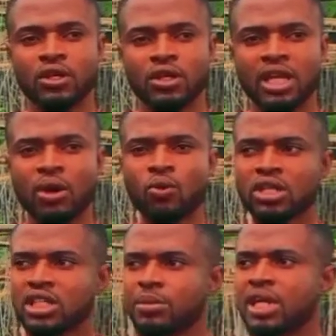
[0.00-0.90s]
Then
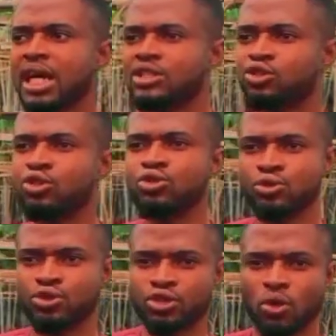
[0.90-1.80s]
what chemicals do you
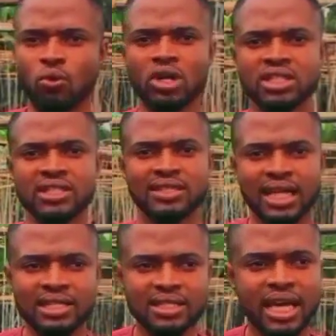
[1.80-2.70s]
use, or what
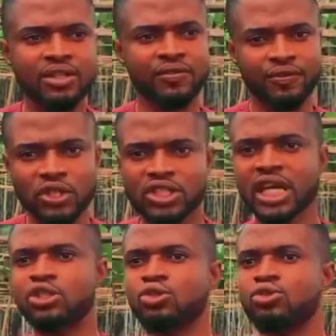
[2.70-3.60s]
insecticide or
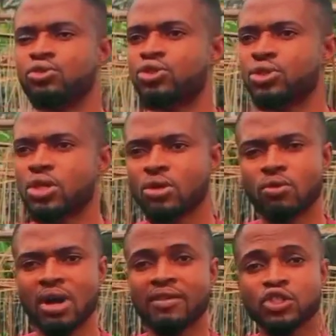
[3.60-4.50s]
fungicide do you use?
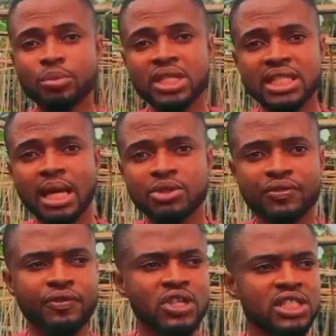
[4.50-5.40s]
We have so many types
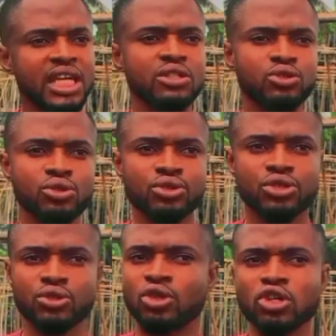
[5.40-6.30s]
of fungicide you use.
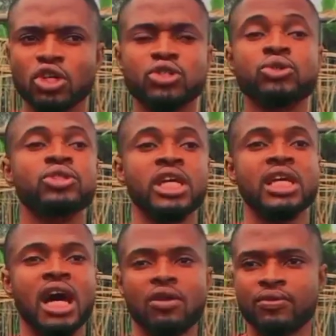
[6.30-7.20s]
You don't just use
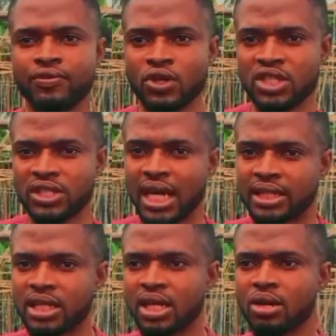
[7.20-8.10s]
anyhow fungicide.
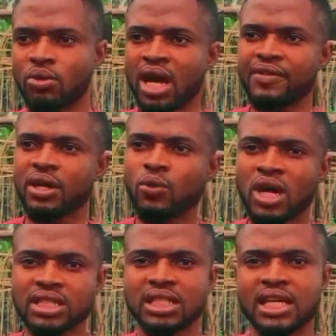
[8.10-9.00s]
We have the
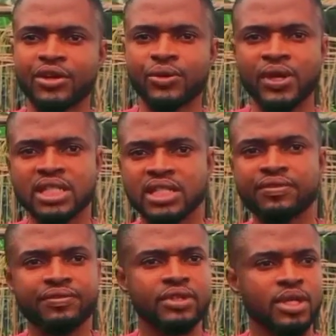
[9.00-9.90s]
ones that are curative,
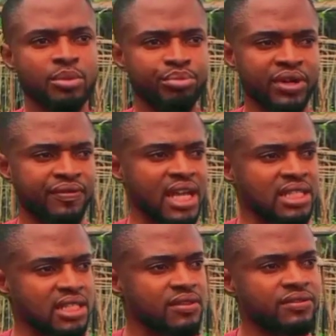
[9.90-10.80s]

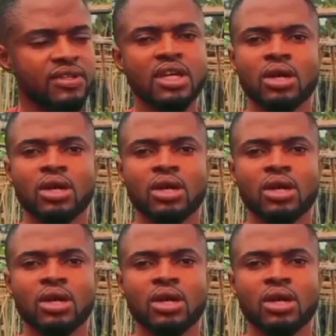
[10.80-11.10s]
preventive.